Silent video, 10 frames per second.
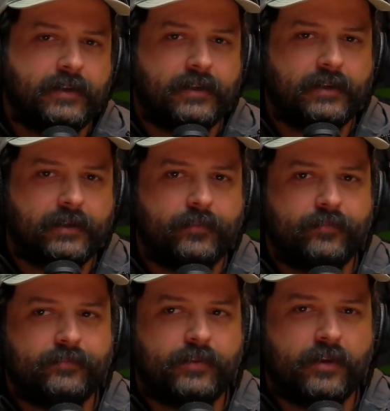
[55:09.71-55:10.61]

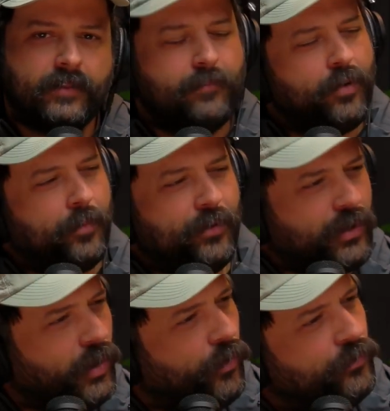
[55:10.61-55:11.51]
They probably
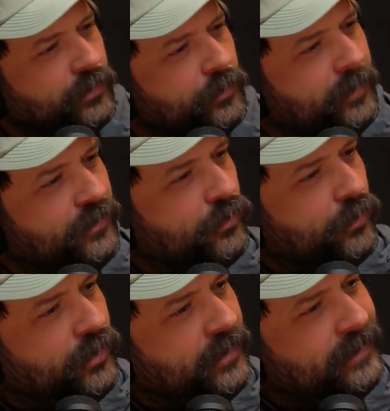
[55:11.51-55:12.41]
close a little bit
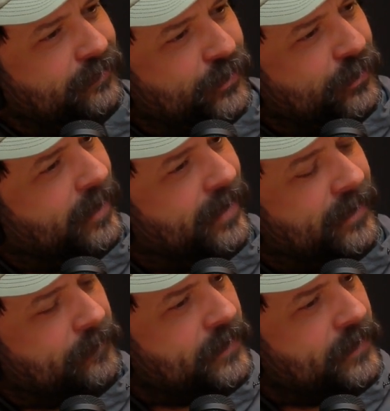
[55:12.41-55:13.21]
too early. Not about that.